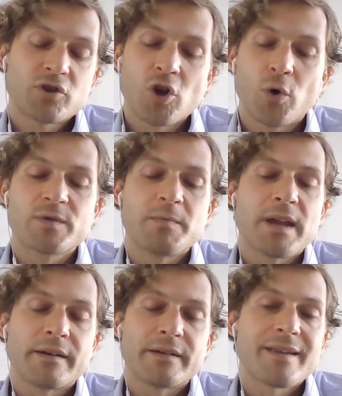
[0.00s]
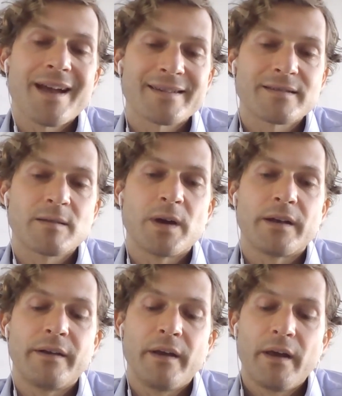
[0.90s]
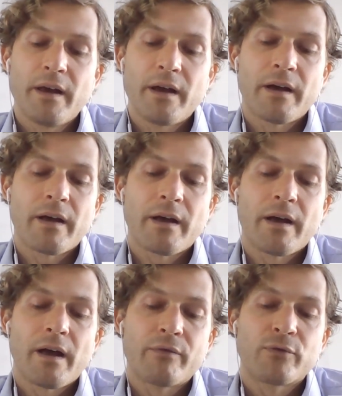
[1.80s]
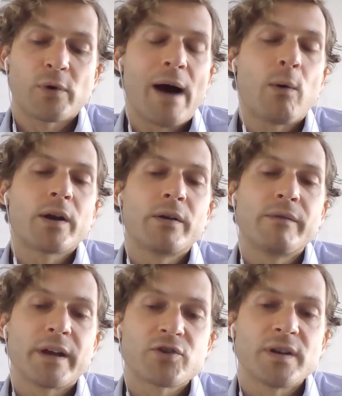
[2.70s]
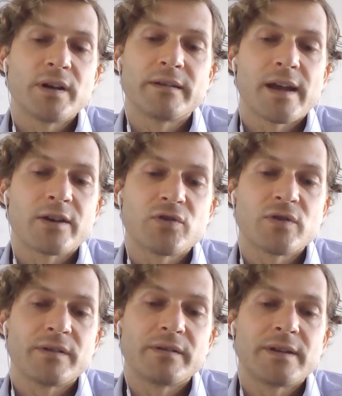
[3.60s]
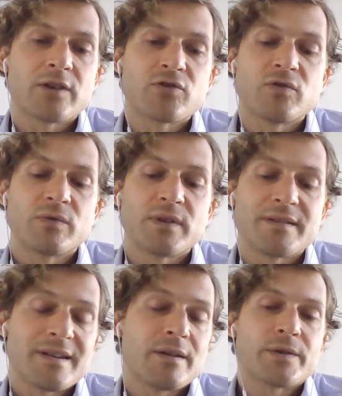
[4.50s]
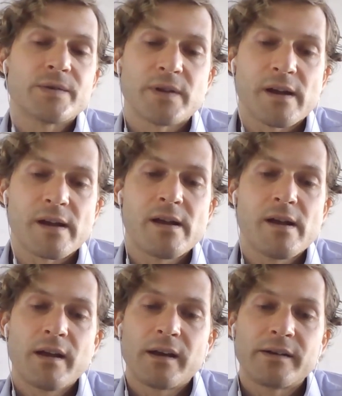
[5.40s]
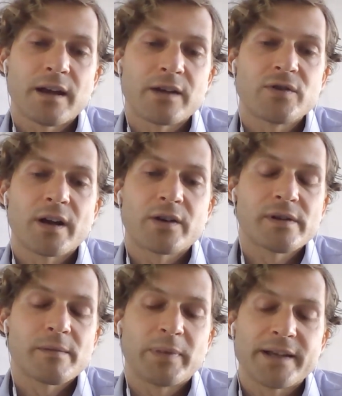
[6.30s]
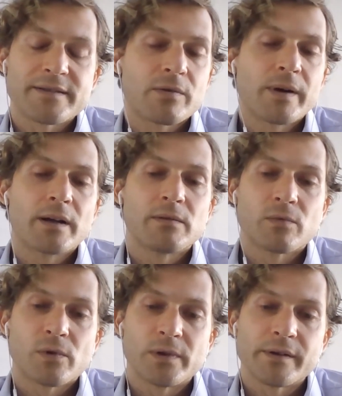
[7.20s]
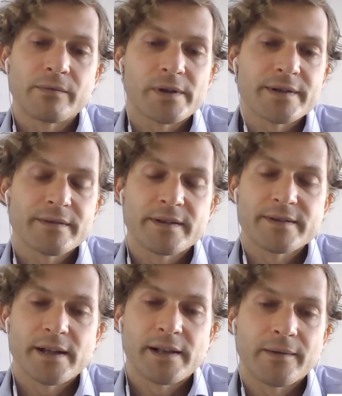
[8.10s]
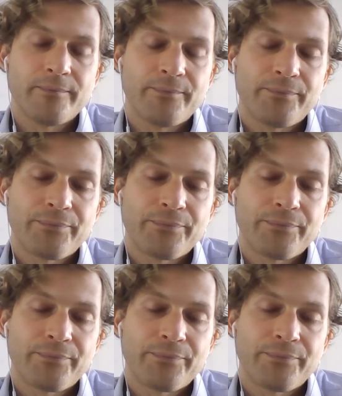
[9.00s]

shows me and is testament for our conviction that the agent is here to stay, and the agent actually plays a critical role in real estate selling.